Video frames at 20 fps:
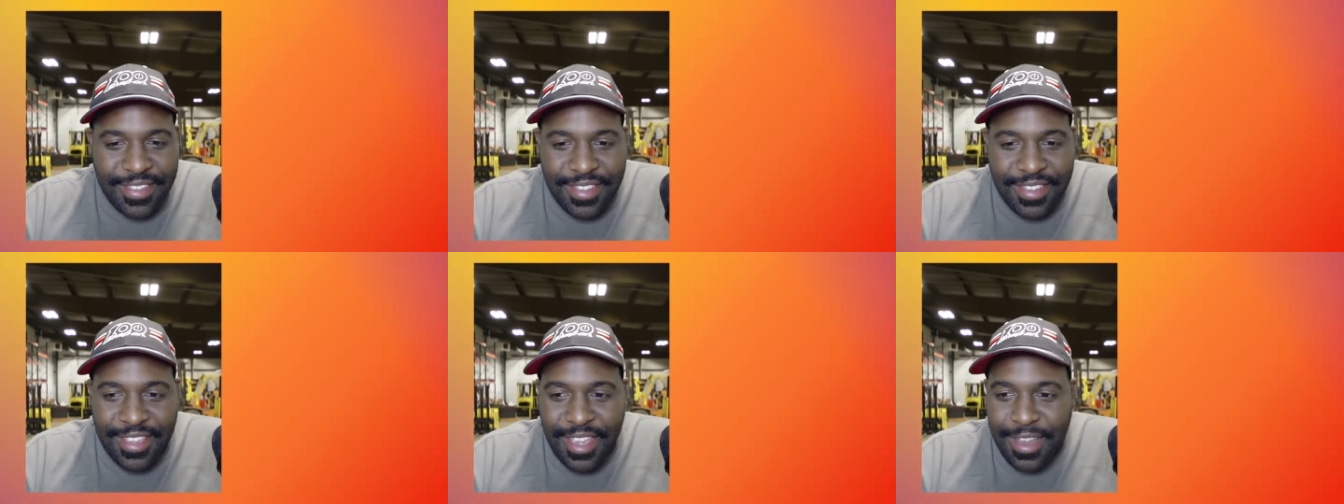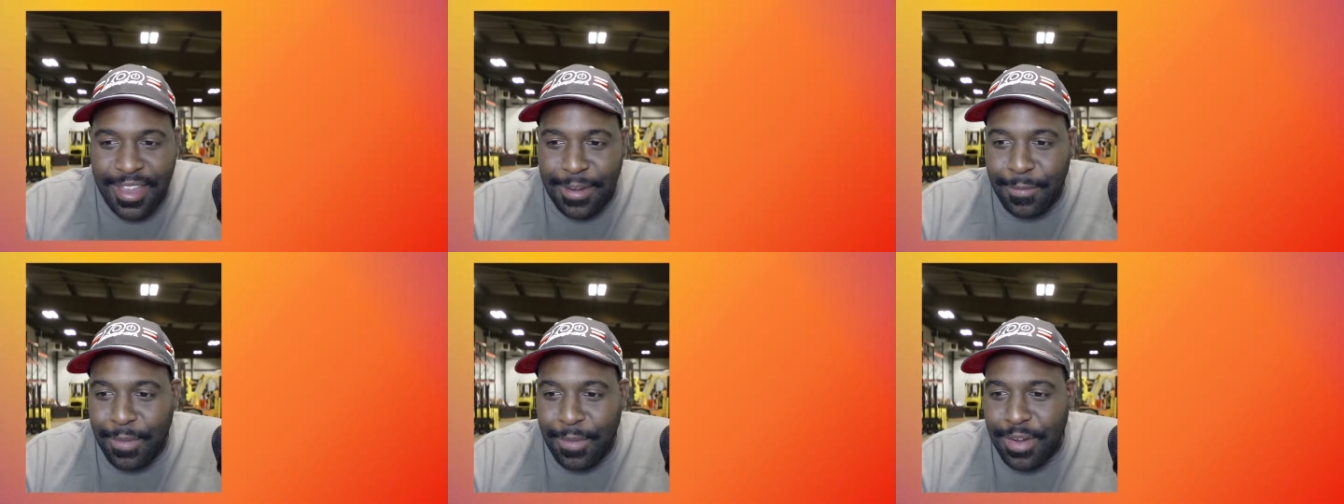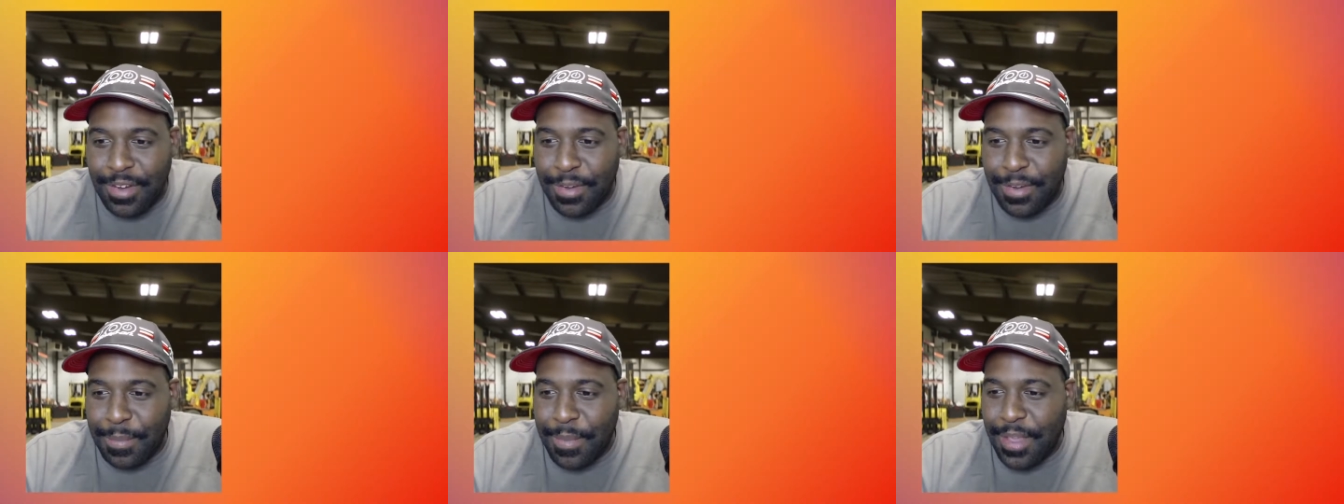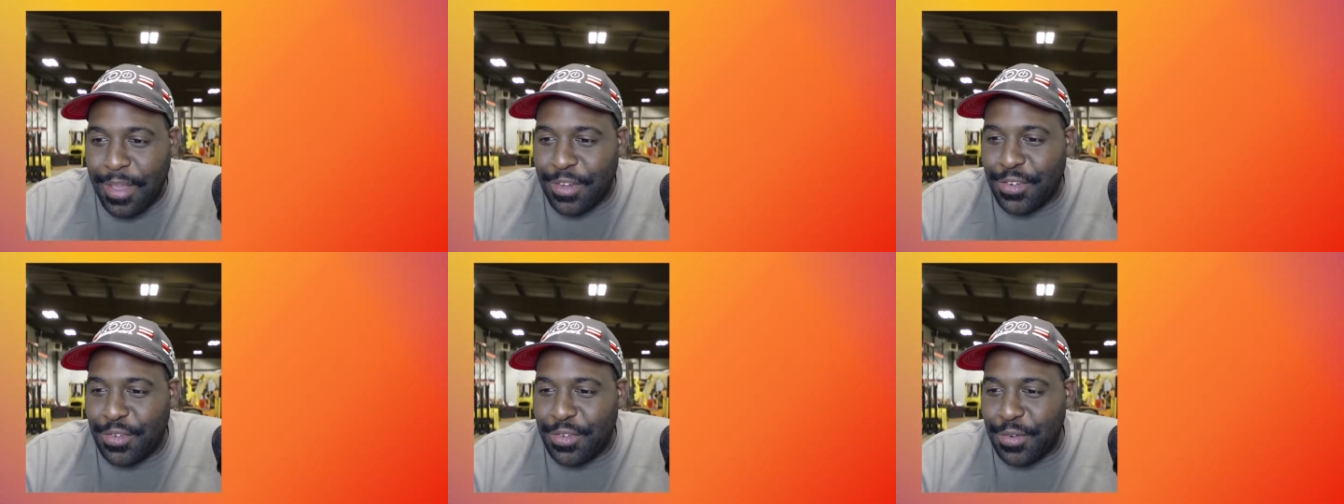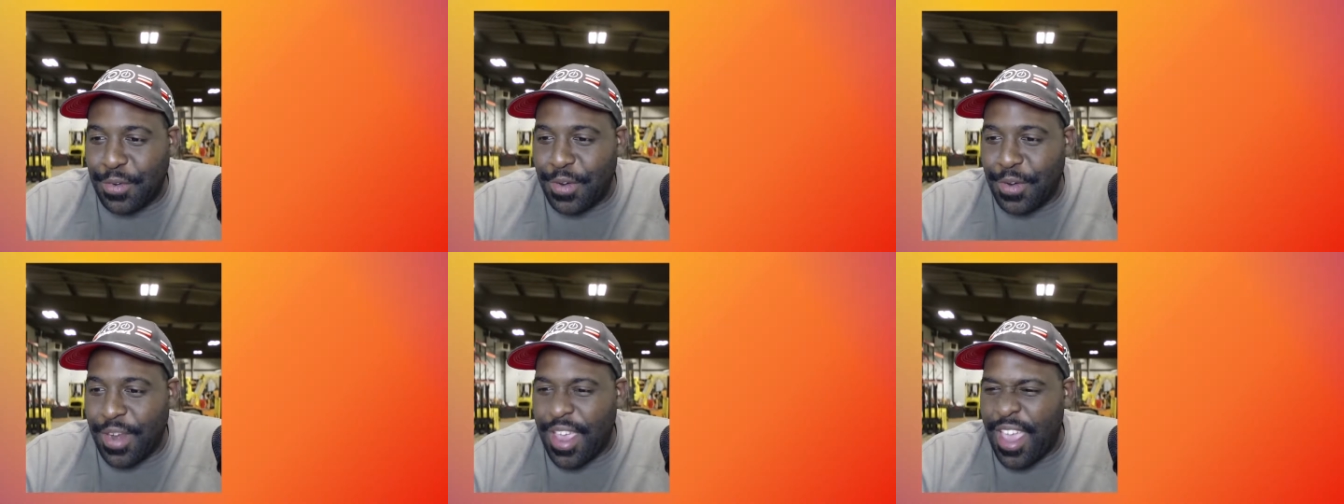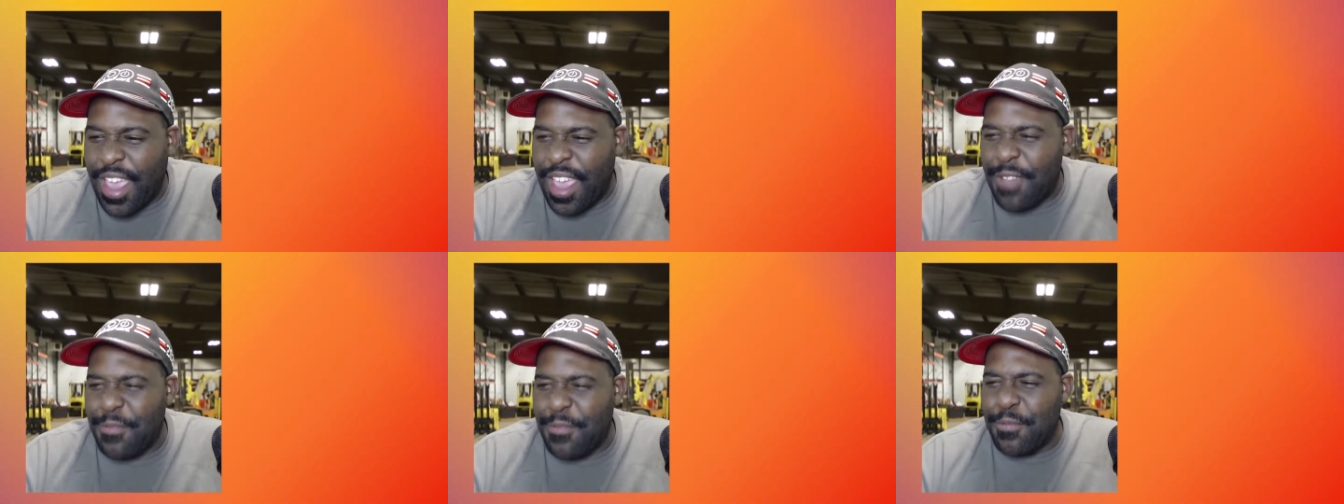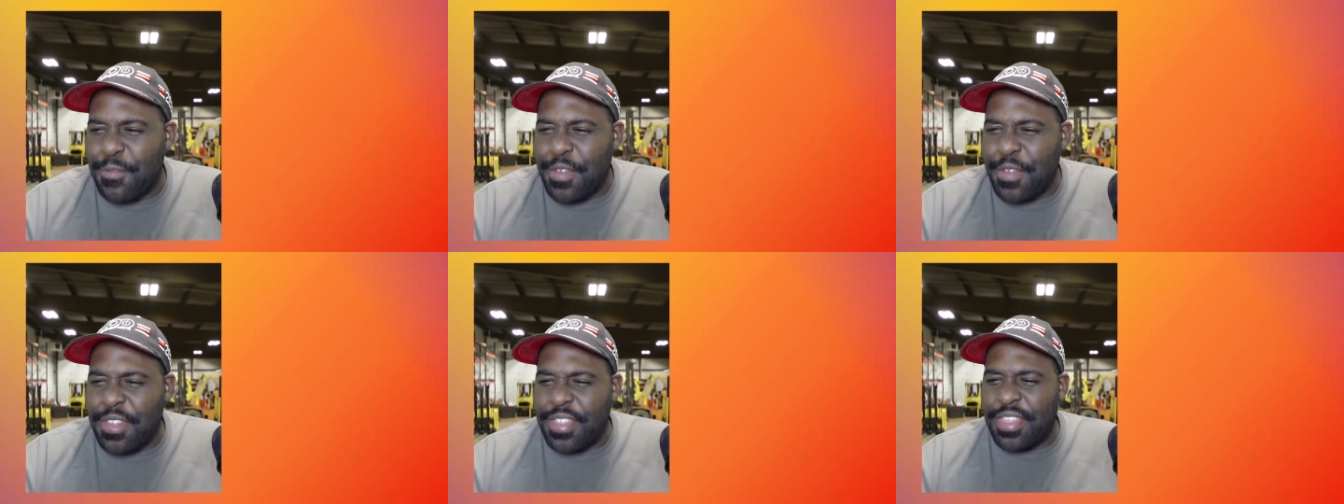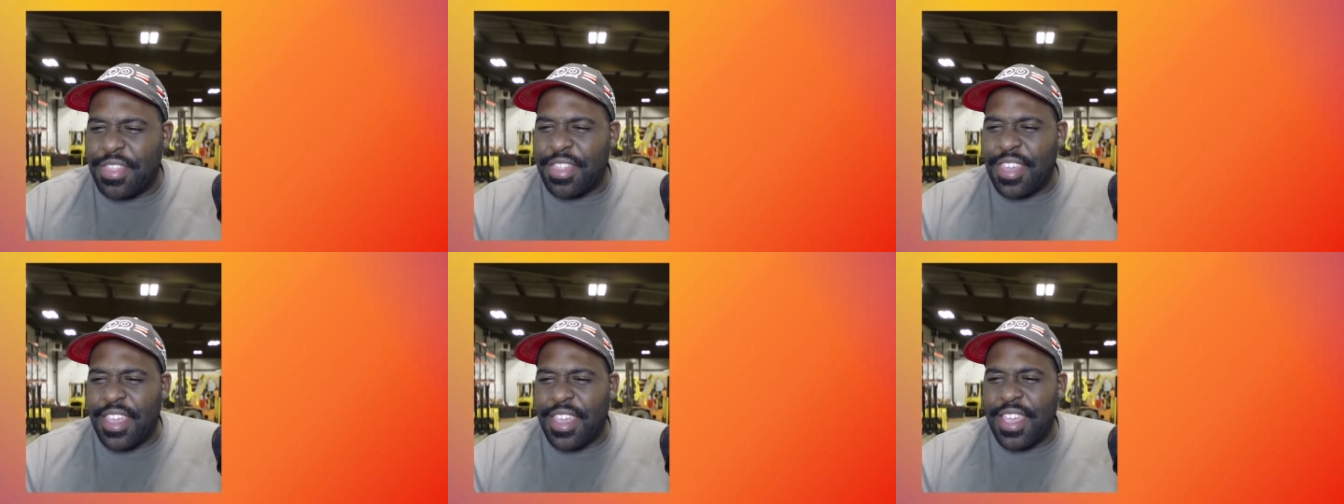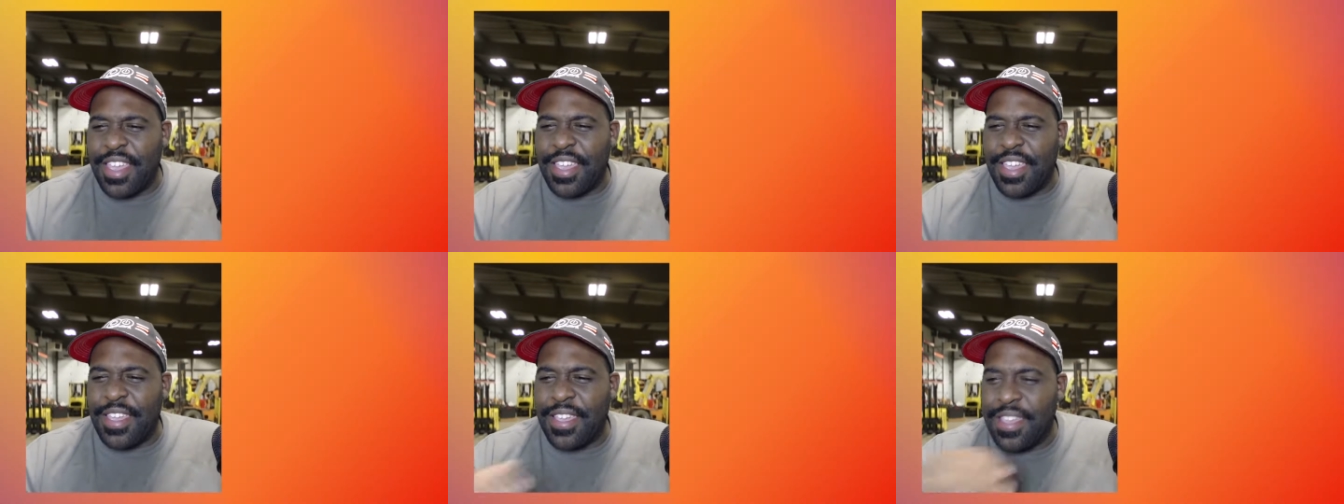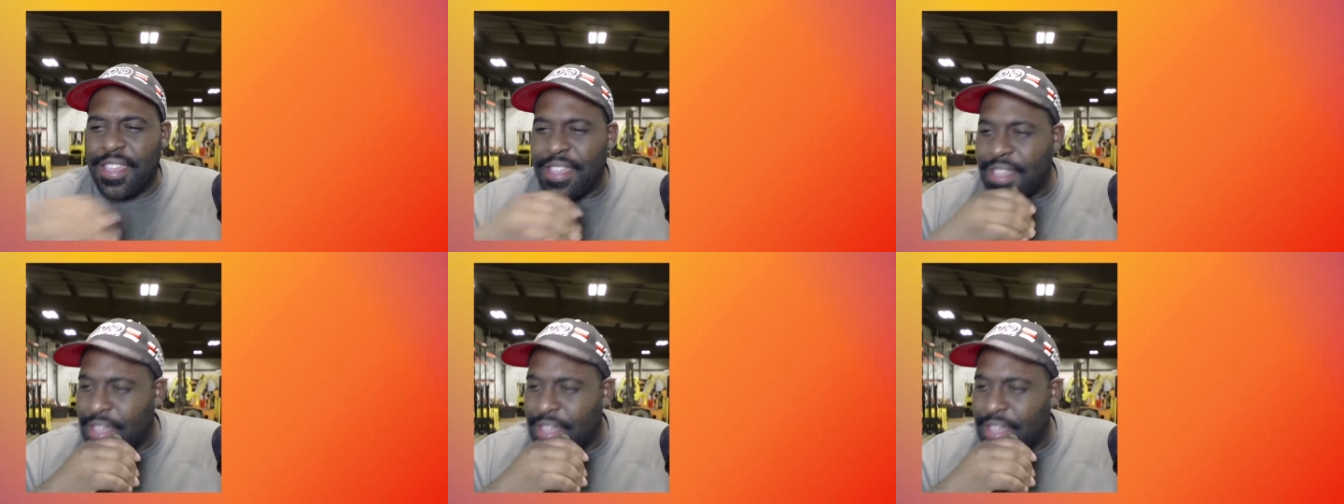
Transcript: of wanted to make sure everything